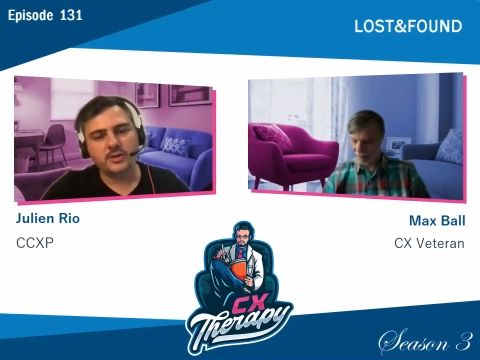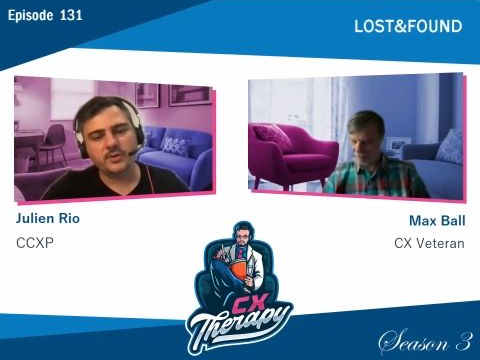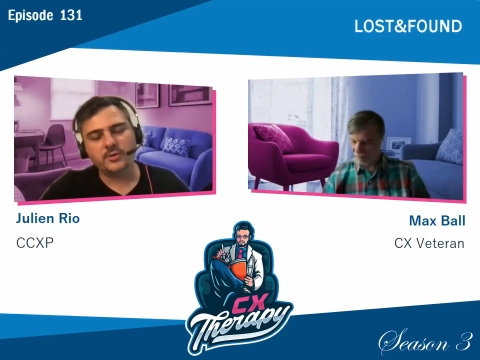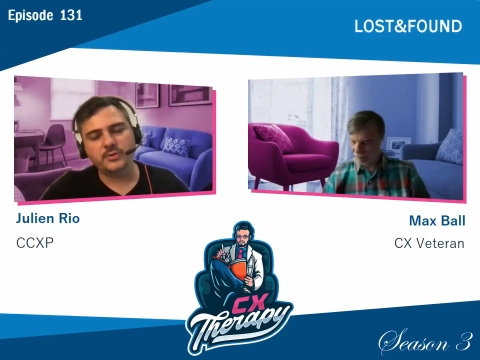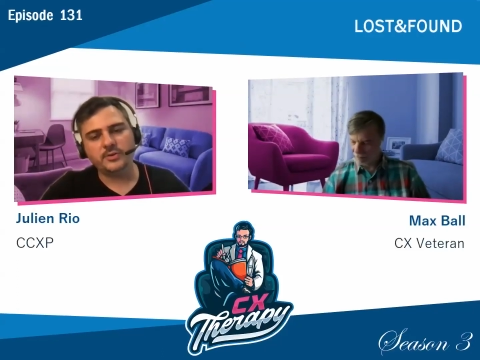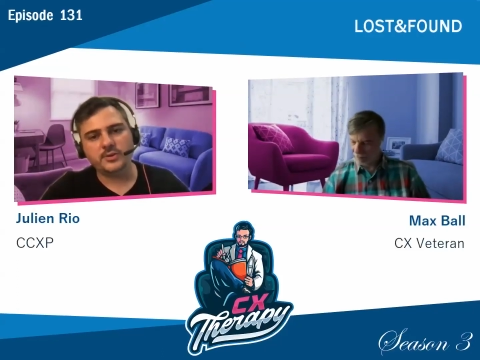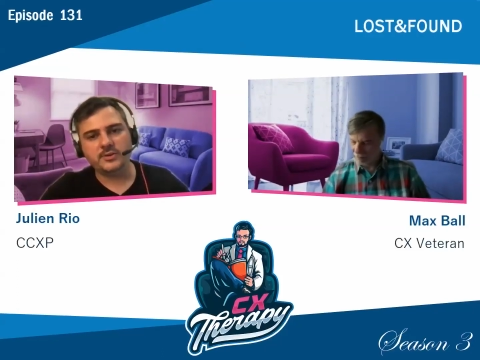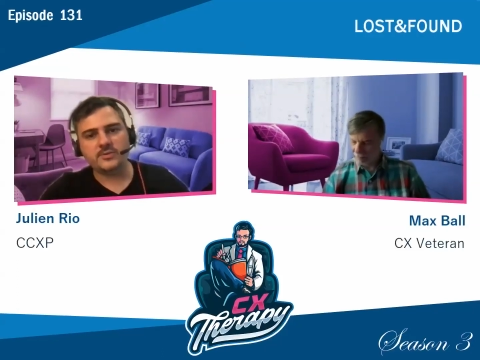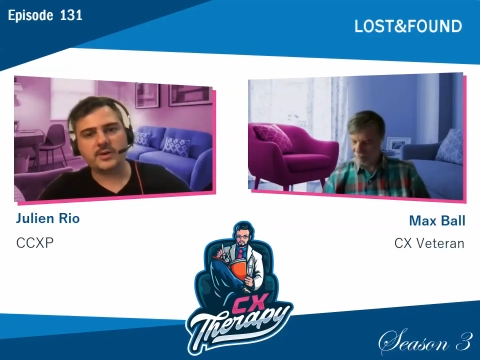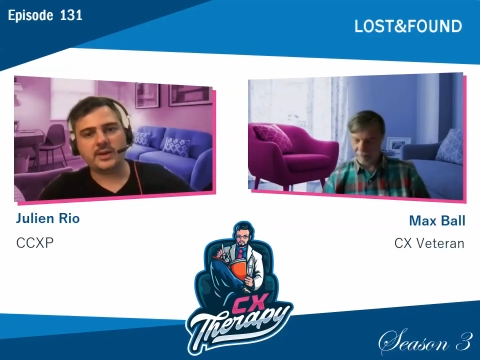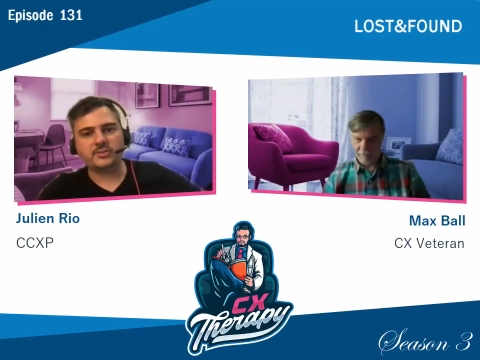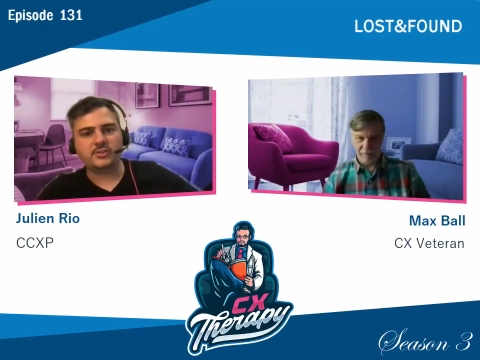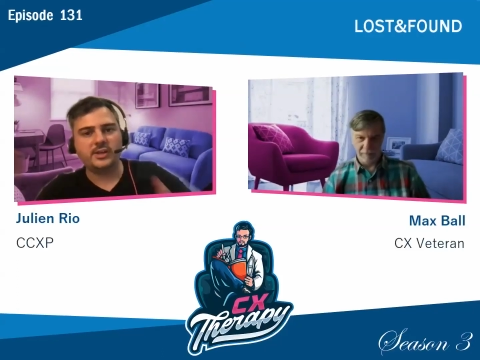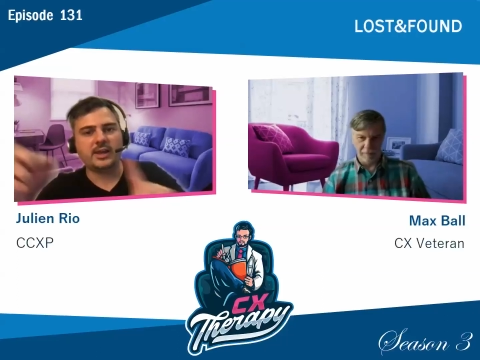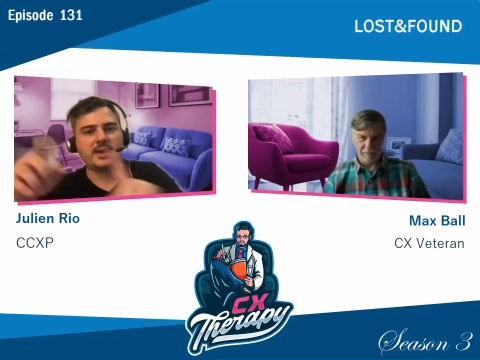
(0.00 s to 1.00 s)
No, you
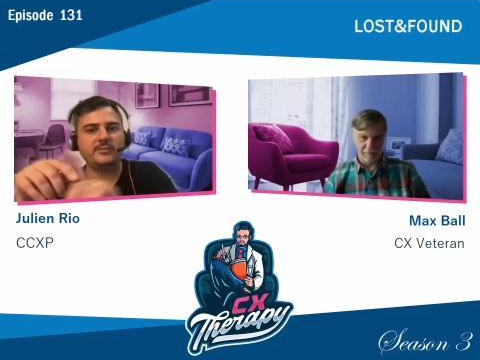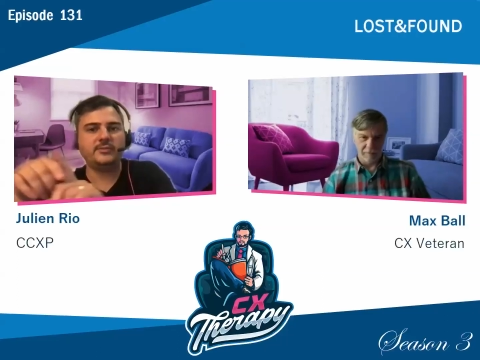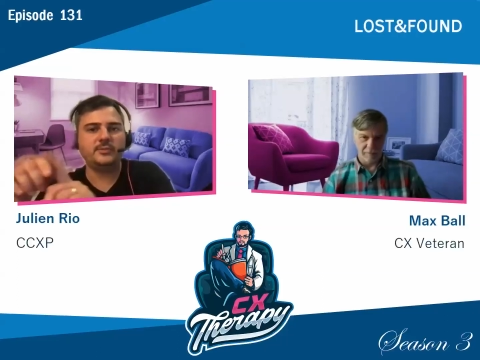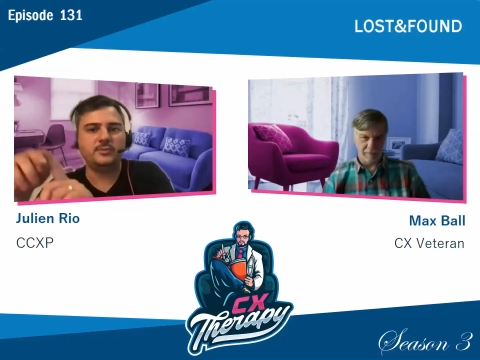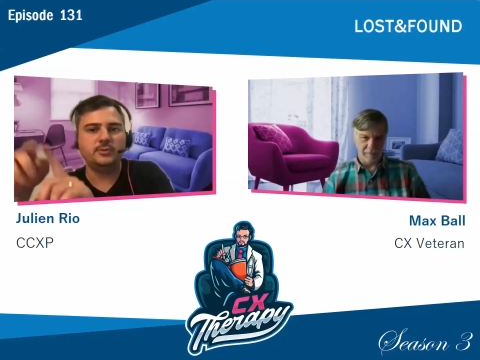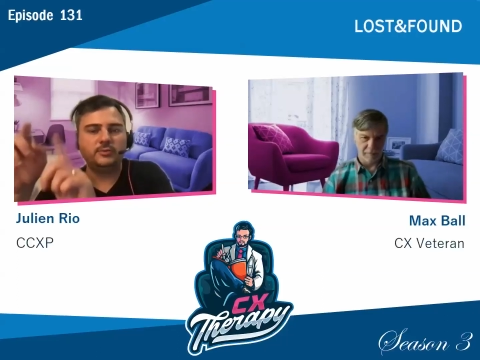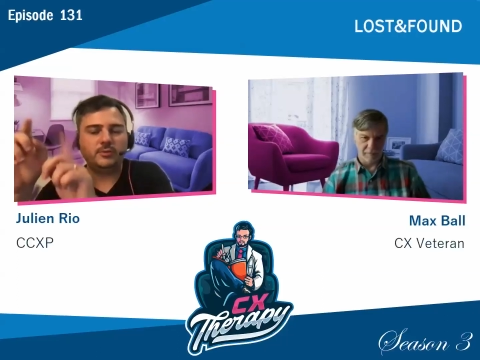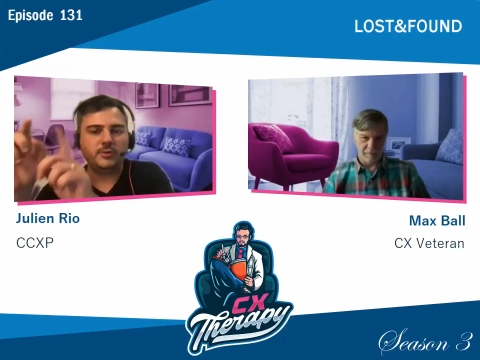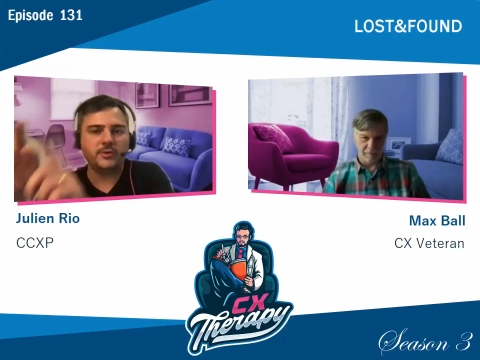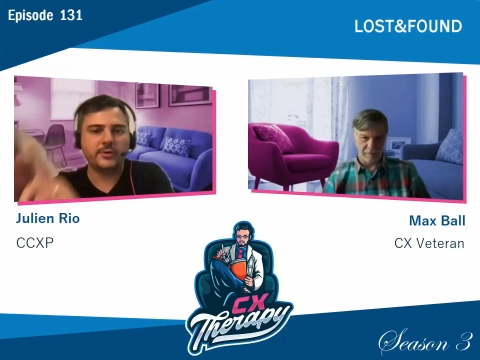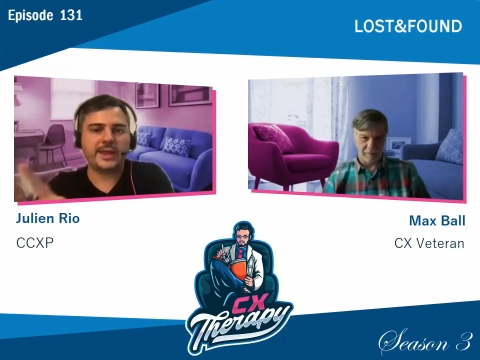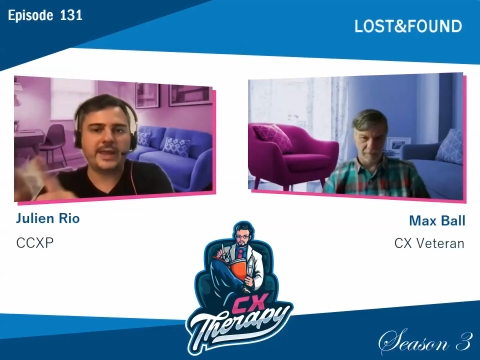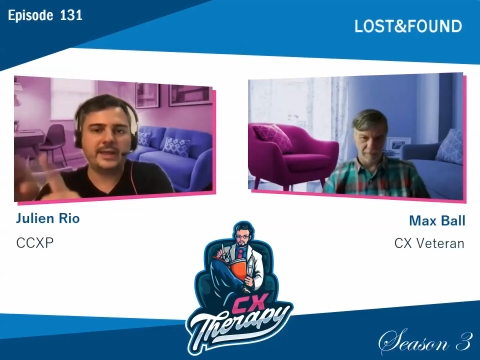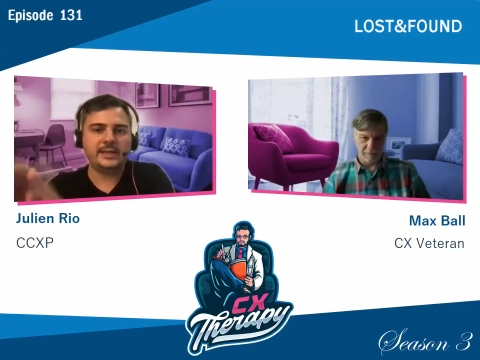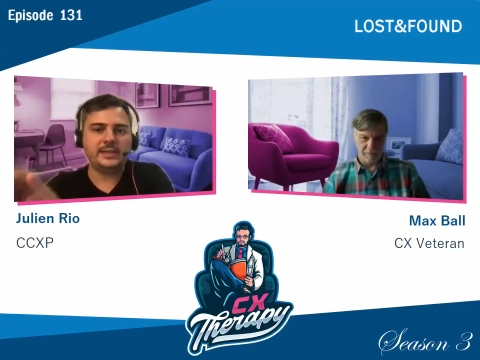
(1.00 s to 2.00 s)
actually have to go to
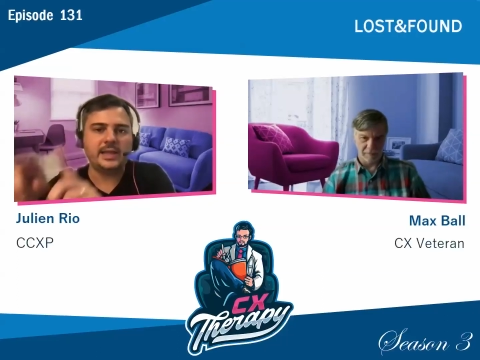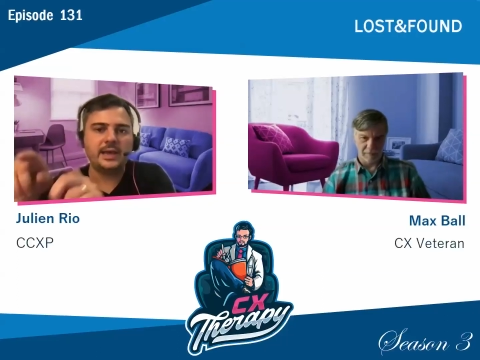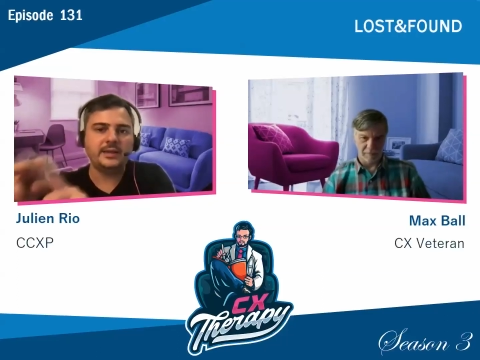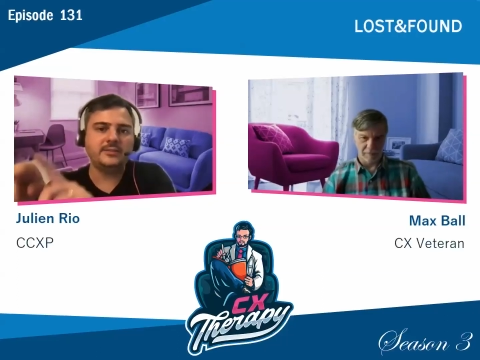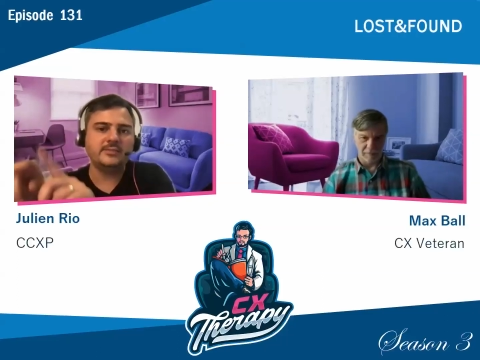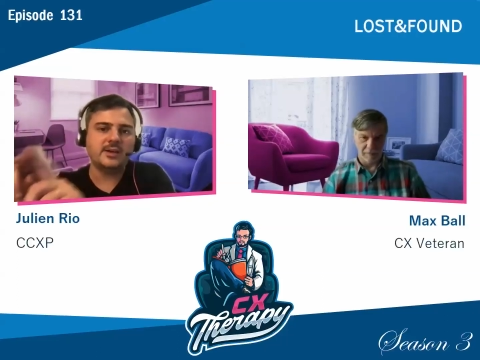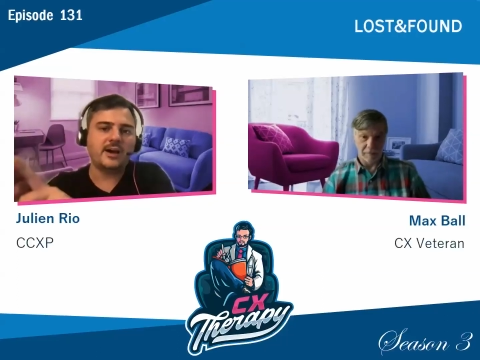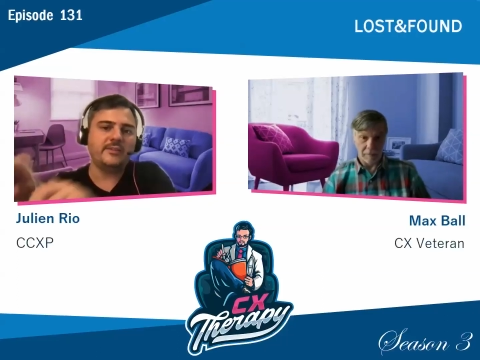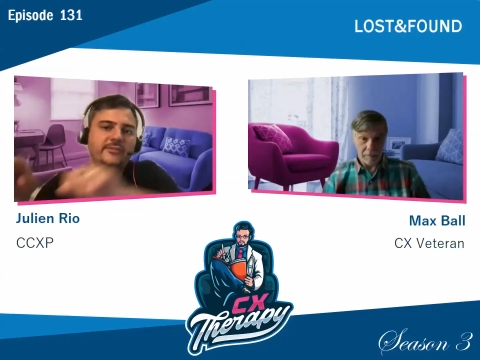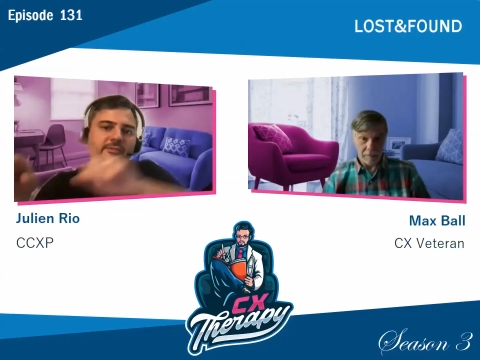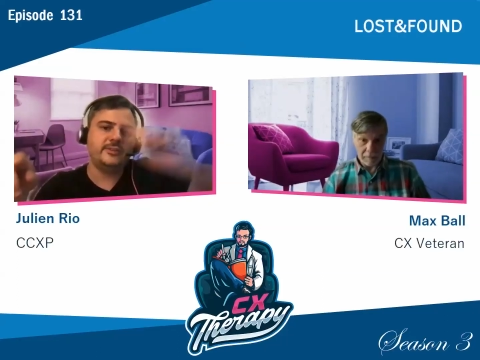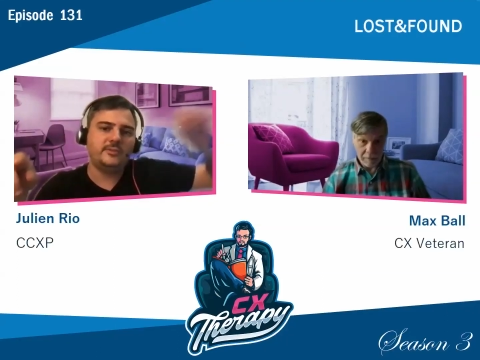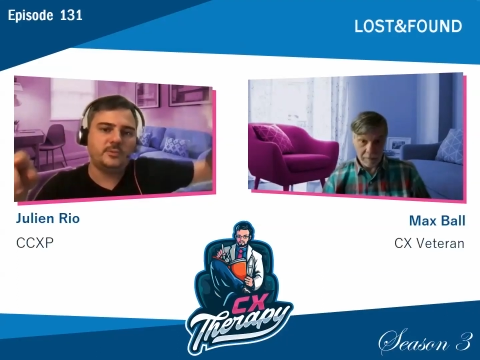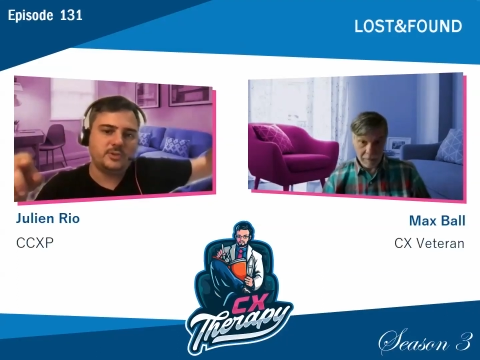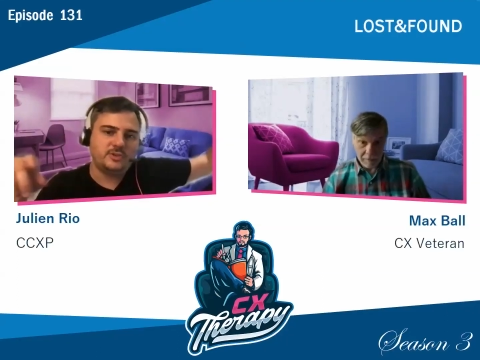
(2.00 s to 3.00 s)
your airline's office,